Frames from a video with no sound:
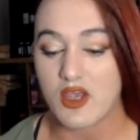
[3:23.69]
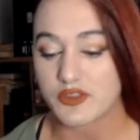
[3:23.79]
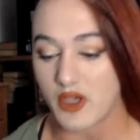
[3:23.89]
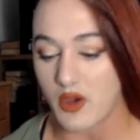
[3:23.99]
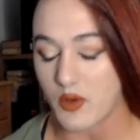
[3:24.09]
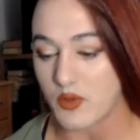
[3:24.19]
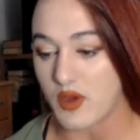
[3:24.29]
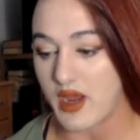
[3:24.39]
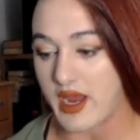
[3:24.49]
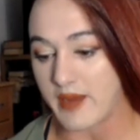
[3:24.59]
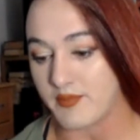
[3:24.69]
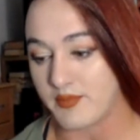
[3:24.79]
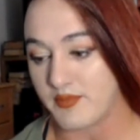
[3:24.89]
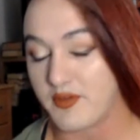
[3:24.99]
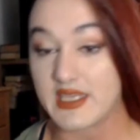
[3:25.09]
So
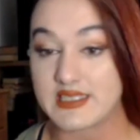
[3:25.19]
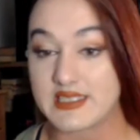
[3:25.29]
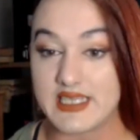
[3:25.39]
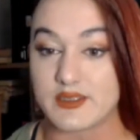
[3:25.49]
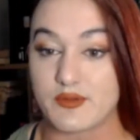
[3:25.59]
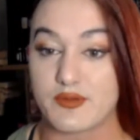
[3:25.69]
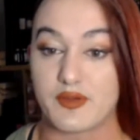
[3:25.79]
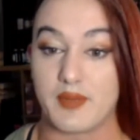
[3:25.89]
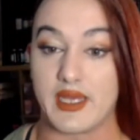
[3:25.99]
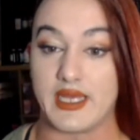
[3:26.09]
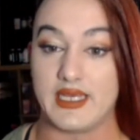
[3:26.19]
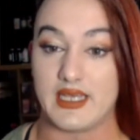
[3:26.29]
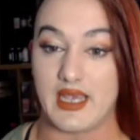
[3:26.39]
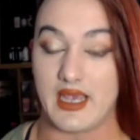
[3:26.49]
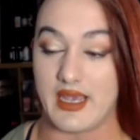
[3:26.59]
for the season, for
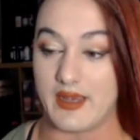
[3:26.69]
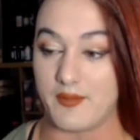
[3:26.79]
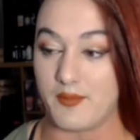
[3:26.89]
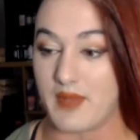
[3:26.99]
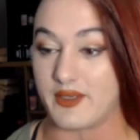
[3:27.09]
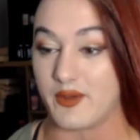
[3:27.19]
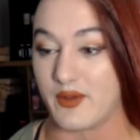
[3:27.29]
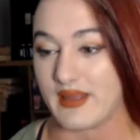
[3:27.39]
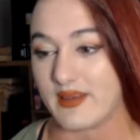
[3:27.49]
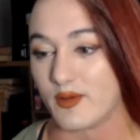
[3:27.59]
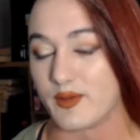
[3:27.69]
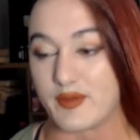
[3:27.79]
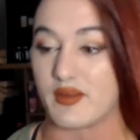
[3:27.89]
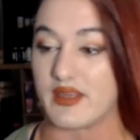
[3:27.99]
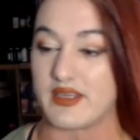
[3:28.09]
me, I do it a little
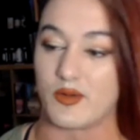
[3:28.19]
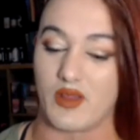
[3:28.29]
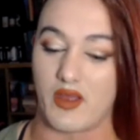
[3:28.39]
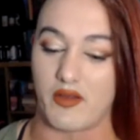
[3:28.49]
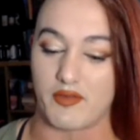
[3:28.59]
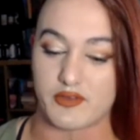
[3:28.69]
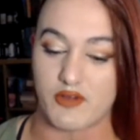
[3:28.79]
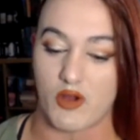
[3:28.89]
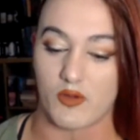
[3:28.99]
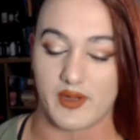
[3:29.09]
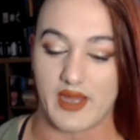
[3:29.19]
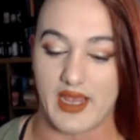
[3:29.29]
differently to a lot of the strong women.